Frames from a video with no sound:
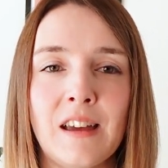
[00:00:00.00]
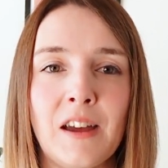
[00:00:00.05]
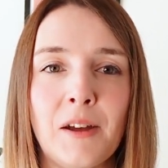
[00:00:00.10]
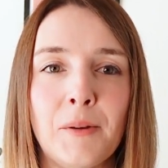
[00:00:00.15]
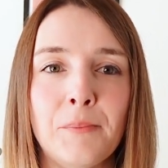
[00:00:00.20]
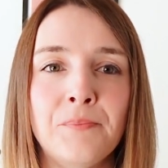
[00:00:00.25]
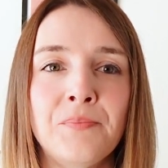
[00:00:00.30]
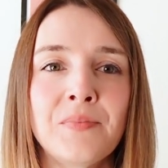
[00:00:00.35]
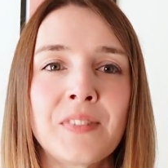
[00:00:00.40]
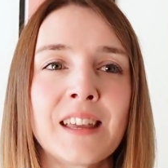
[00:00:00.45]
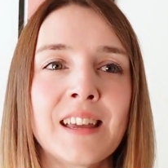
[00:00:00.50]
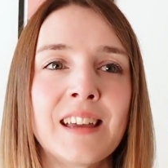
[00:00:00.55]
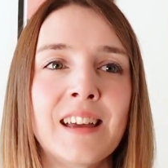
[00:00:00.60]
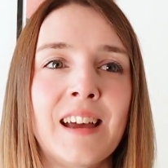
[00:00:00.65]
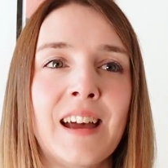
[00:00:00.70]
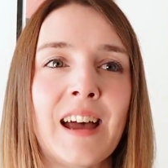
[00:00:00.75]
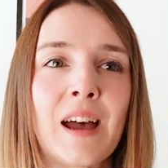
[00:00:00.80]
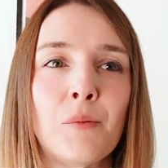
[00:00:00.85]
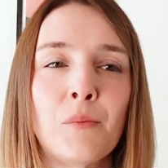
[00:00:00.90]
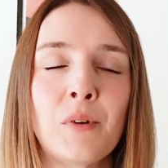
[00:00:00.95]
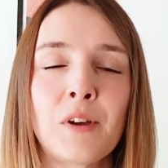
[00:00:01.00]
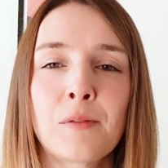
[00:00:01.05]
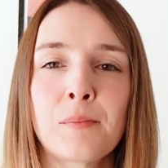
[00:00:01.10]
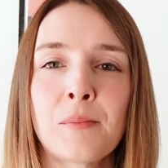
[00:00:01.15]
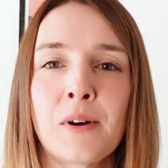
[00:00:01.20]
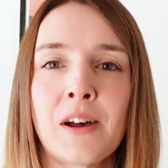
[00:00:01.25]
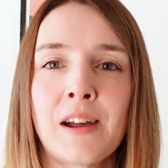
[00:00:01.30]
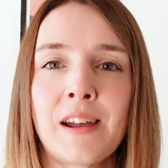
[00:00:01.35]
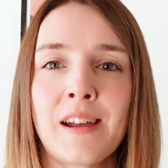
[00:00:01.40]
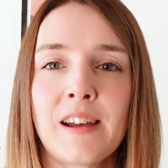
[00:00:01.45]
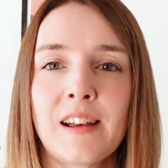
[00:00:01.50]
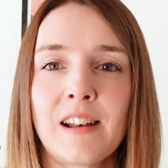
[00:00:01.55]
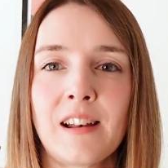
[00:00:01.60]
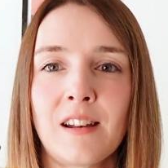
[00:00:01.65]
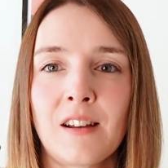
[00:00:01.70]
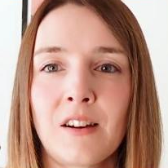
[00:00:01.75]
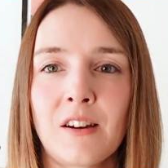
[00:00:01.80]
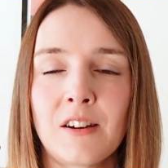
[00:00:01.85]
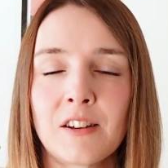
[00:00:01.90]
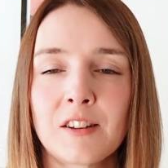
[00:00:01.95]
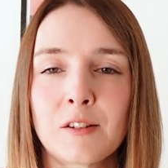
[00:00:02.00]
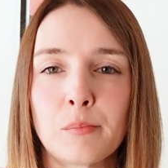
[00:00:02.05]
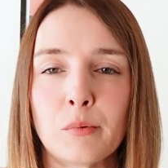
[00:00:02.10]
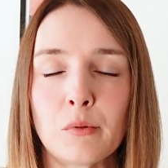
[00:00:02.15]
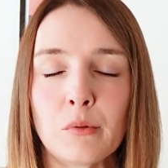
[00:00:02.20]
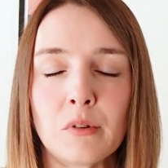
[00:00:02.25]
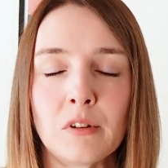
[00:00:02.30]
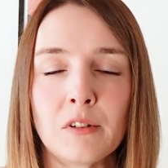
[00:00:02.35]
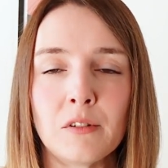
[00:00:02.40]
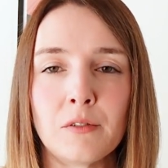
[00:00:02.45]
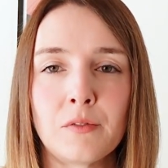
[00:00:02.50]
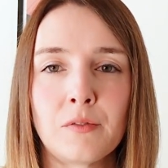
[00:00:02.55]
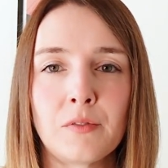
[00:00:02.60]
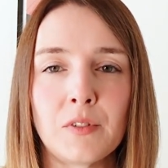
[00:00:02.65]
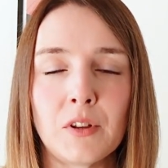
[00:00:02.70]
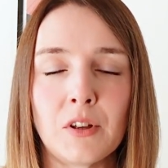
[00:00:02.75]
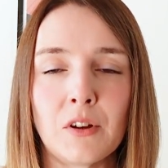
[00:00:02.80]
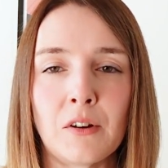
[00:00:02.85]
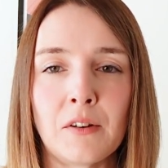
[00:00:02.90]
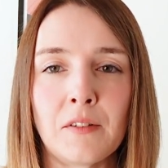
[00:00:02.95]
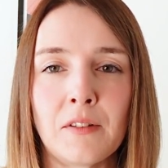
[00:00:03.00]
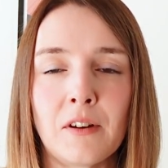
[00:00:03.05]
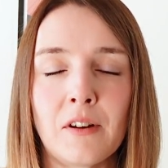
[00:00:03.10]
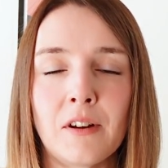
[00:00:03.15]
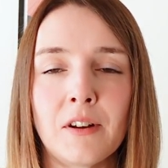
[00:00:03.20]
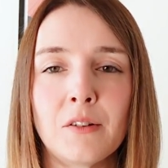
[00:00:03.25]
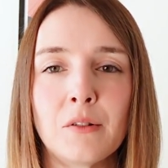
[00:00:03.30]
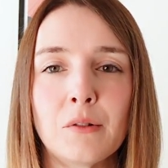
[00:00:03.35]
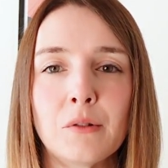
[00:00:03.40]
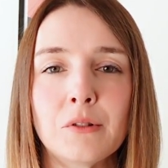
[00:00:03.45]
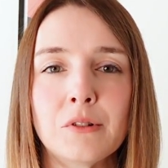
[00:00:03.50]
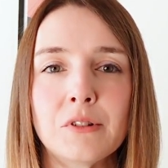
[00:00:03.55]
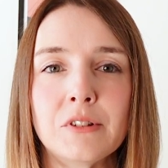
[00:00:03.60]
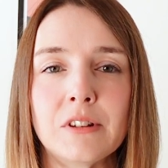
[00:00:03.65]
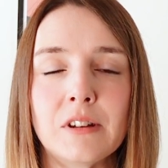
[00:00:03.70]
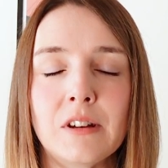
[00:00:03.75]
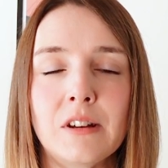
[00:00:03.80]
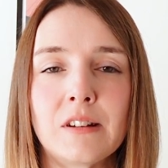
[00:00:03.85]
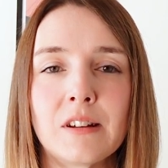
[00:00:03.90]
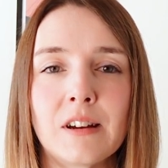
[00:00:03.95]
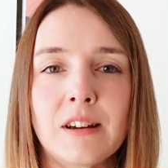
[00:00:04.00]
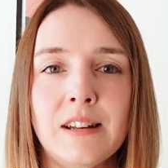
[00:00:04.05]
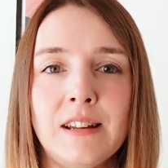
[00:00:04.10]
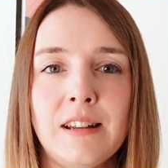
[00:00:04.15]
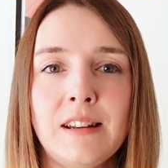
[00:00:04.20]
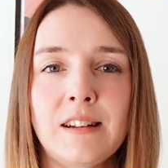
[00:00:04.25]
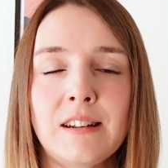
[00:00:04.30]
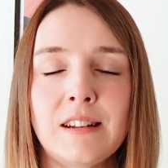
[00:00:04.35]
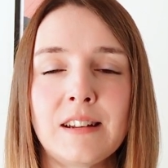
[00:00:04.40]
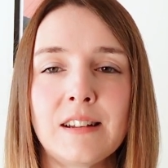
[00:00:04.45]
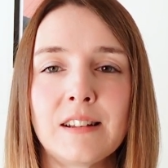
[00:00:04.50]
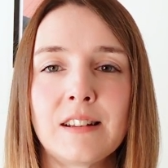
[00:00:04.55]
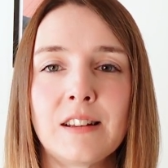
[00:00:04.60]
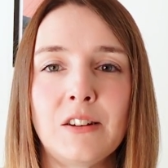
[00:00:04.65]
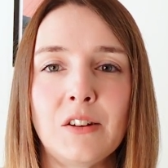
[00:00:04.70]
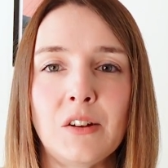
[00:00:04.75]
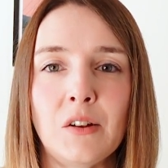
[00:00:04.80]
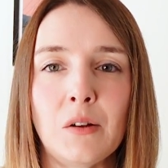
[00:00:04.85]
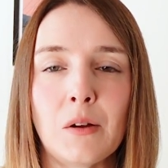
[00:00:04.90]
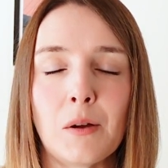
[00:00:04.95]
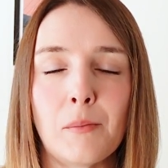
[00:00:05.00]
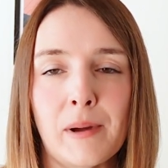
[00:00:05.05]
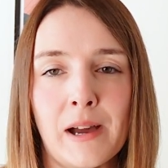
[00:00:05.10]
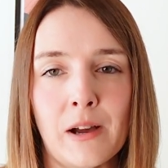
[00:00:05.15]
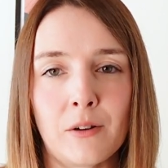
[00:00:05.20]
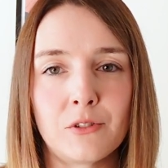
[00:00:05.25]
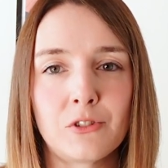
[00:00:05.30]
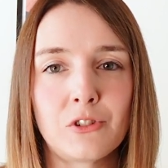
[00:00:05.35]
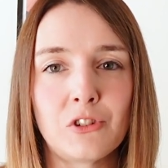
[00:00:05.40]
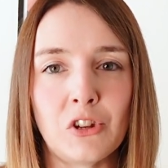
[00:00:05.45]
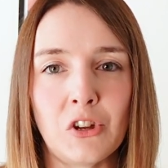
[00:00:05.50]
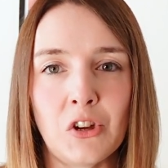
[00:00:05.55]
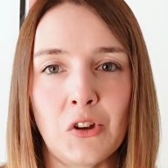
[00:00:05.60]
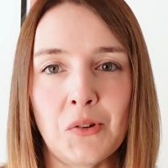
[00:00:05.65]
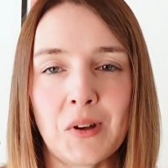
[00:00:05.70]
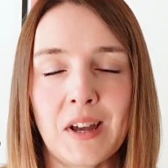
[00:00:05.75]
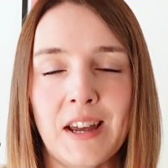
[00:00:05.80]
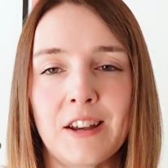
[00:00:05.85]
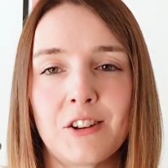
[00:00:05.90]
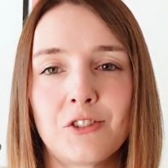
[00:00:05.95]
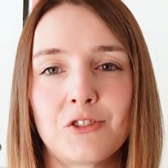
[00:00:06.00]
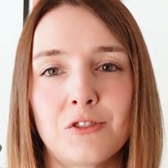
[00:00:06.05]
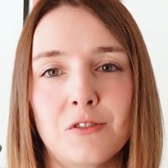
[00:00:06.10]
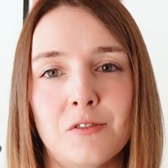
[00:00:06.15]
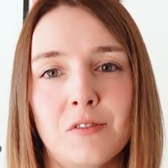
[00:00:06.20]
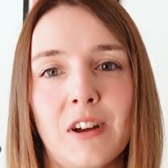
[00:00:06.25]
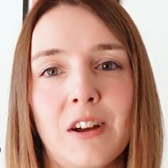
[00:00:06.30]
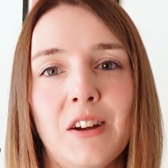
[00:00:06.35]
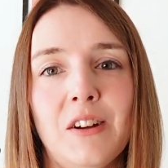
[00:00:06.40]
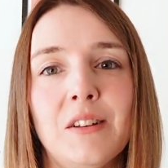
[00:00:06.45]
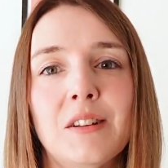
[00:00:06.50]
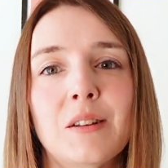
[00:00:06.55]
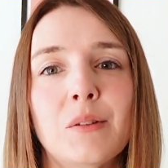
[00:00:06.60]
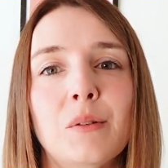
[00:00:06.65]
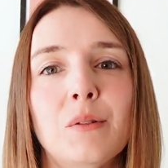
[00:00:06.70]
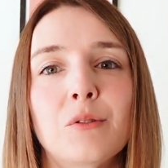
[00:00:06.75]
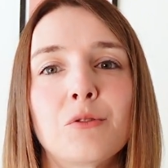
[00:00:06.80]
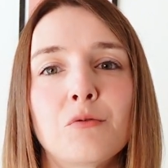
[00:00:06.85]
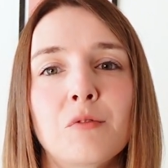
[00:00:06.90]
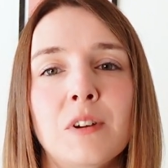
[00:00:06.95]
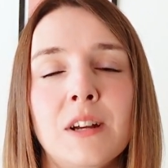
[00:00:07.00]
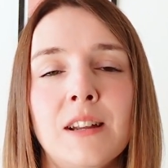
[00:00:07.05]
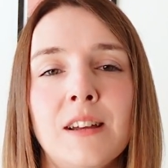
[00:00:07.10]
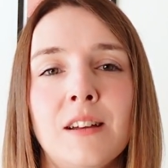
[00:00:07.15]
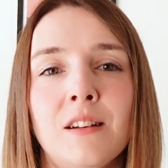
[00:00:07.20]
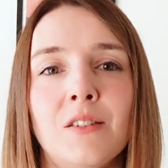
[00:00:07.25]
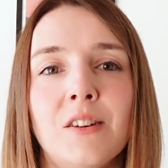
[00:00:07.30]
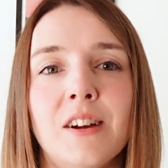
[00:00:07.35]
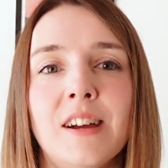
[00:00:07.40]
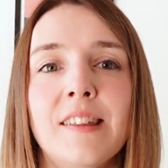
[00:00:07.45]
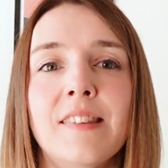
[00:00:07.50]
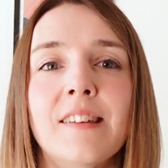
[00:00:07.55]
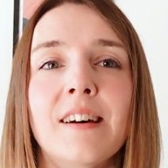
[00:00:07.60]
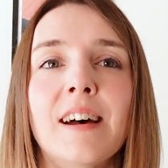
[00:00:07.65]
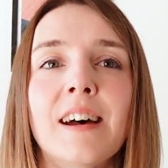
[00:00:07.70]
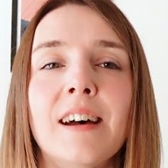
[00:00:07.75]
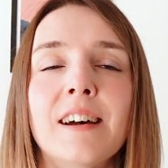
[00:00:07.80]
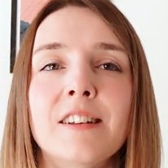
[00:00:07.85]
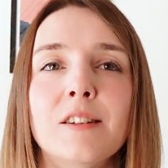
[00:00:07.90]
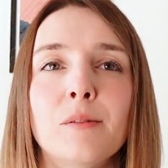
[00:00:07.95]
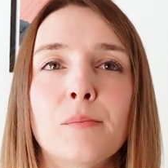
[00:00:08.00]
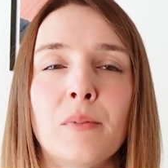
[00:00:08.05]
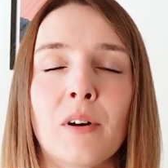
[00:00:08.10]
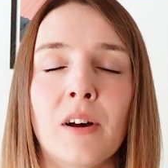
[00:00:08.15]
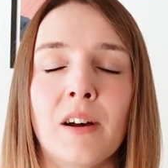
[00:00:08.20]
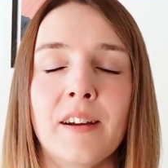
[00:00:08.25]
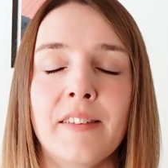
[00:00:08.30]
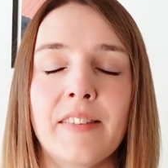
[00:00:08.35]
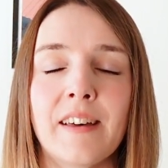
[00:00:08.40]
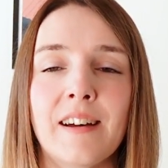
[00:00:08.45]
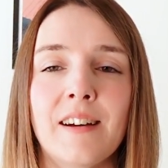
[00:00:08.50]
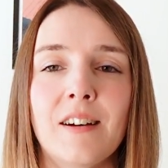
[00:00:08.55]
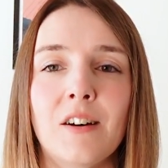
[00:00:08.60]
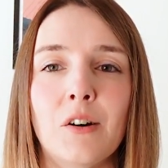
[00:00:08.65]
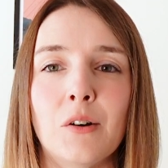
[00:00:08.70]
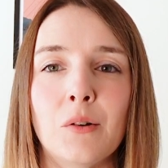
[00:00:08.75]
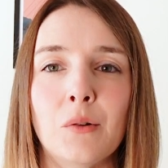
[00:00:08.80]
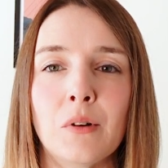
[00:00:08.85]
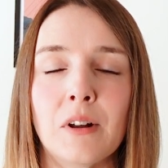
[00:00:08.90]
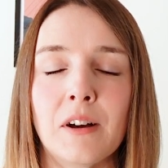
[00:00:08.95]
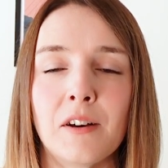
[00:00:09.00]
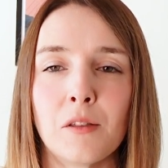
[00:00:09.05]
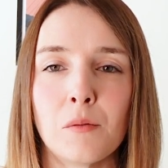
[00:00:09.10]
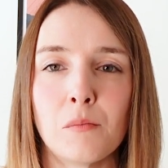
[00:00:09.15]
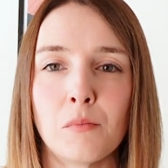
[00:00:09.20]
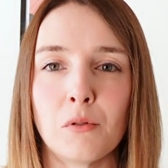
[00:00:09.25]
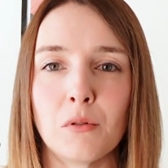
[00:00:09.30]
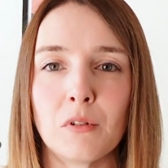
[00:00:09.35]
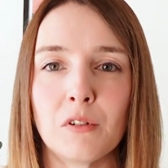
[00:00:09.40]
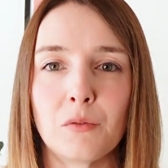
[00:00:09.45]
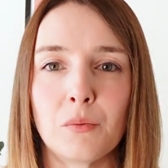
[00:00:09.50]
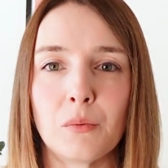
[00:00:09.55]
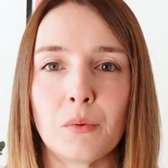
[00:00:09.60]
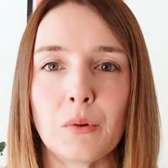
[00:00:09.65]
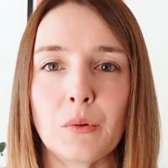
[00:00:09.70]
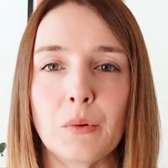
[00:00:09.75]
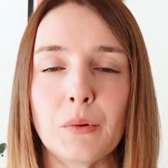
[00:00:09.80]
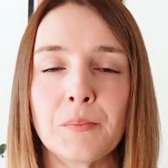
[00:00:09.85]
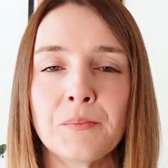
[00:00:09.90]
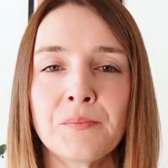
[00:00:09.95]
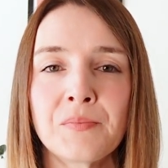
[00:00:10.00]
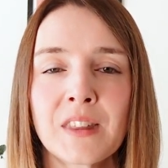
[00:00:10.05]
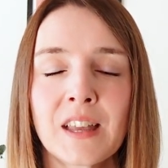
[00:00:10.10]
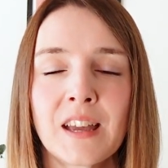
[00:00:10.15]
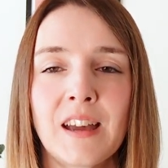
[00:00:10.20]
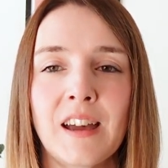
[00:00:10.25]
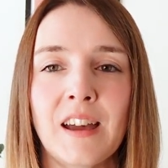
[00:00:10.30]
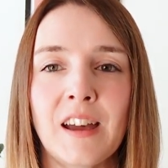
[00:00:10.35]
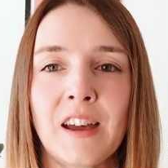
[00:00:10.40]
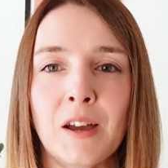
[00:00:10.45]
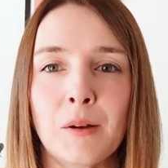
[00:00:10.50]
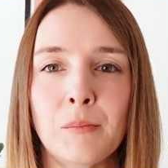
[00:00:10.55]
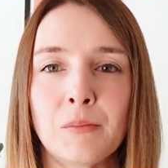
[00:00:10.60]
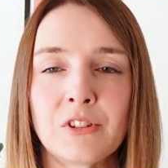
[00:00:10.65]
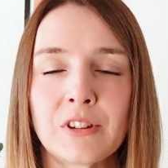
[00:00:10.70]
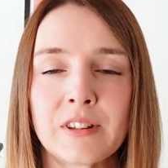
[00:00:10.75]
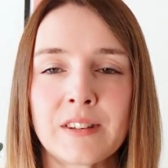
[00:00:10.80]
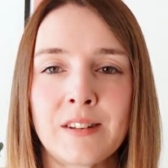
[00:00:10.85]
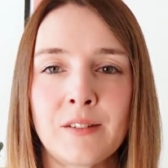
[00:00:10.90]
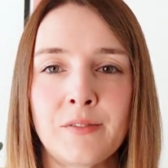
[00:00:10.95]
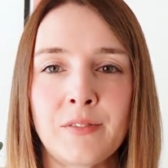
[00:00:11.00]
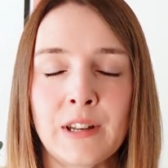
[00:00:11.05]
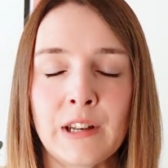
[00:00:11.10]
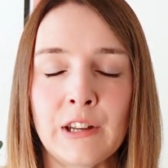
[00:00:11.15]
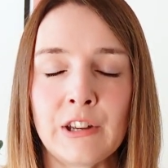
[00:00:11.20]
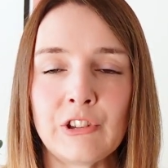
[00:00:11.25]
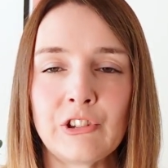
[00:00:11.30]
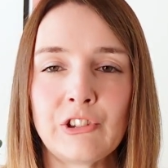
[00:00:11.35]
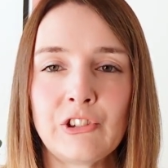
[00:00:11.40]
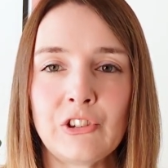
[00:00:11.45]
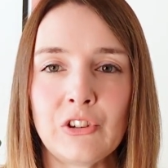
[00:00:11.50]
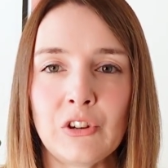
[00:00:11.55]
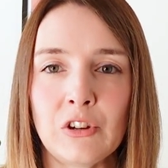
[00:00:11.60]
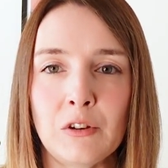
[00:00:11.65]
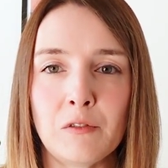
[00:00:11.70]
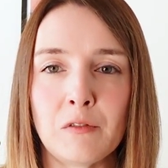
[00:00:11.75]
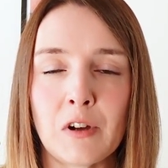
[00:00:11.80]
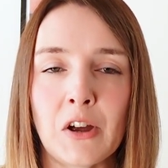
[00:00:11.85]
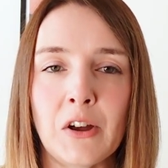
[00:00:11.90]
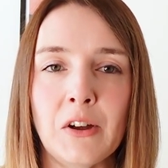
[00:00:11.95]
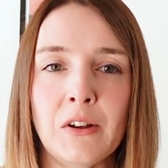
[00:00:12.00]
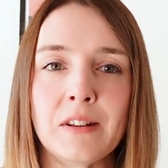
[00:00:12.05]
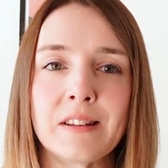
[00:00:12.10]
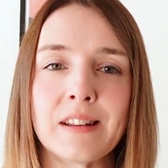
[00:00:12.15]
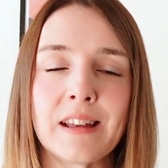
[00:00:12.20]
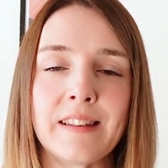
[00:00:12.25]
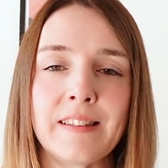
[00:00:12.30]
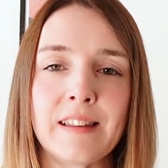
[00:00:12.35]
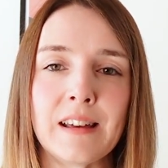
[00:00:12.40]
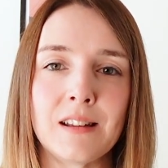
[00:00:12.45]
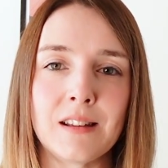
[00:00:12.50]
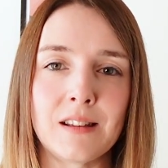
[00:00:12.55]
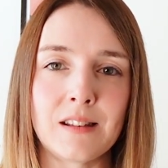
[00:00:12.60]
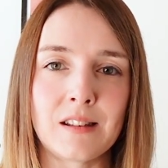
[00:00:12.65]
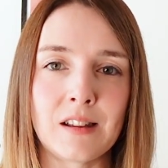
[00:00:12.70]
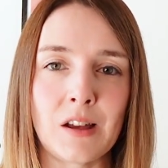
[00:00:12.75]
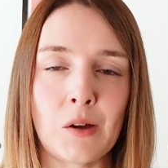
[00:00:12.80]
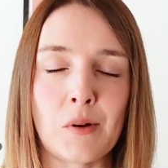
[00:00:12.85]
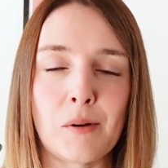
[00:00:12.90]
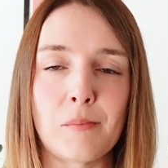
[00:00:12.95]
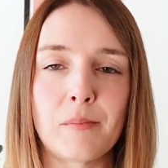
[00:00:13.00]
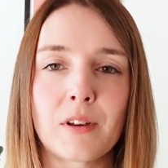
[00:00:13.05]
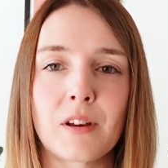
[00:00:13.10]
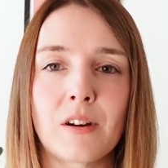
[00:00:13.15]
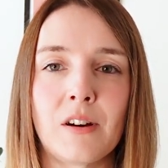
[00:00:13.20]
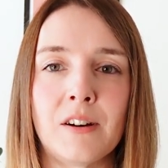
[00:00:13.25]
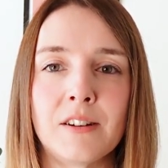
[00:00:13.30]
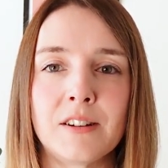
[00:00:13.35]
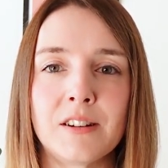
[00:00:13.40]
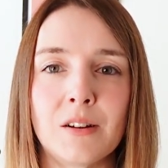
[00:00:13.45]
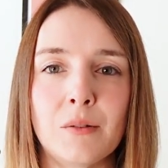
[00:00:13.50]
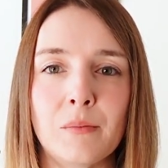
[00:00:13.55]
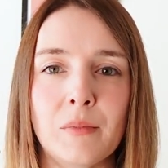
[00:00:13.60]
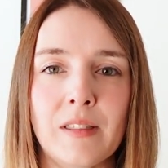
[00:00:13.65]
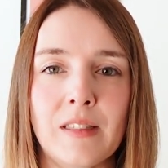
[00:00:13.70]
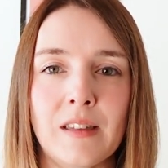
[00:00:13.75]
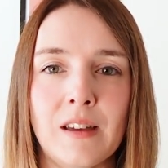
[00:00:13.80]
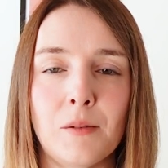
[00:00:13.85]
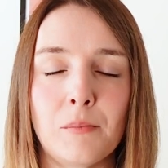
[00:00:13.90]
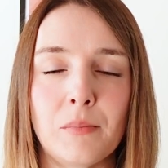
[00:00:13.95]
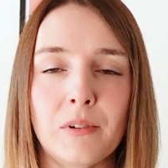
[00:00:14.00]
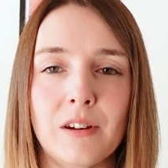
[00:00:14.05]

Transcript: Um, and with my last ball of yarn that I ordered, I needed it to do about two extra rows. So it was really annoying that I had to buy that whole other ball of wool um, just to finish two rows and then sew up the cardigan with it.